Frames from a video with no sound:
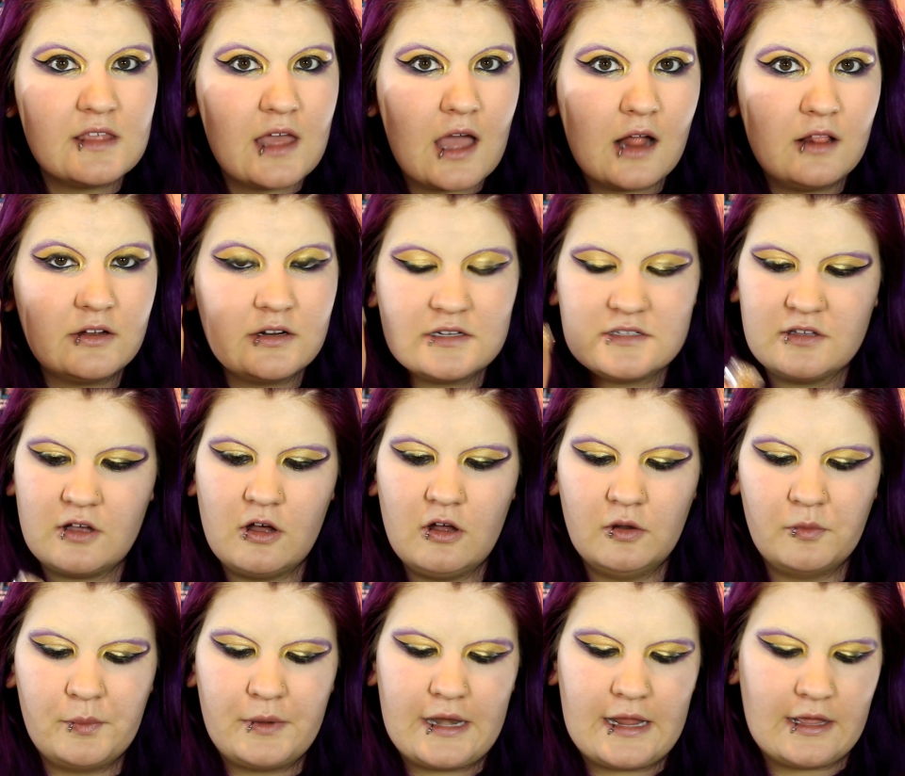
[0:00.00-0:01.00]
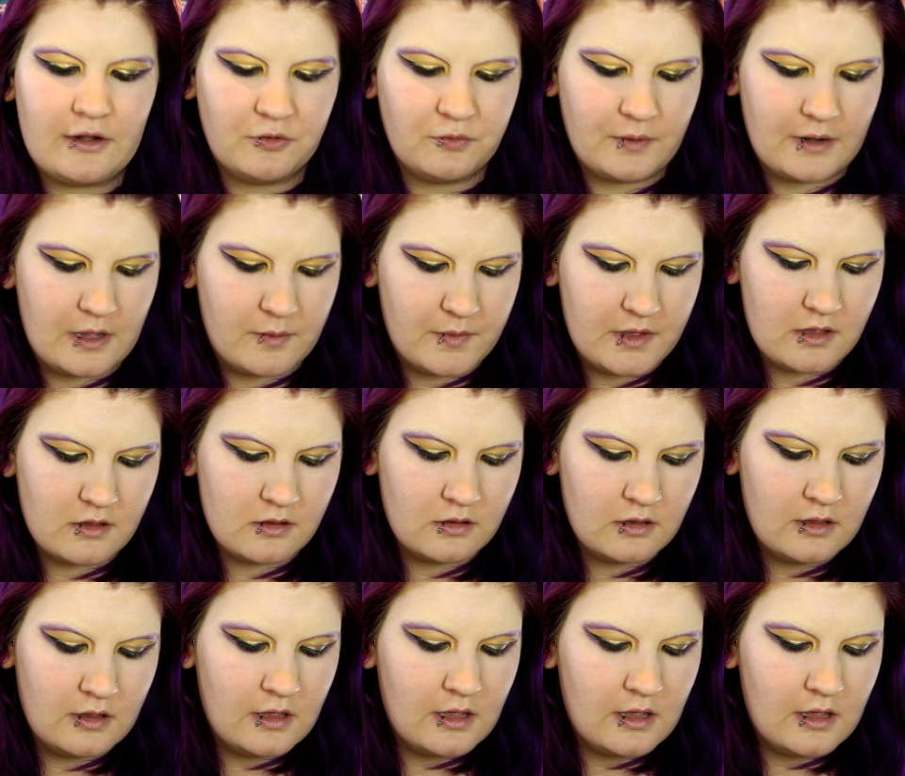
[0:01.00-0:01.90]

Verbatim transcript: and the color is called Bananarama.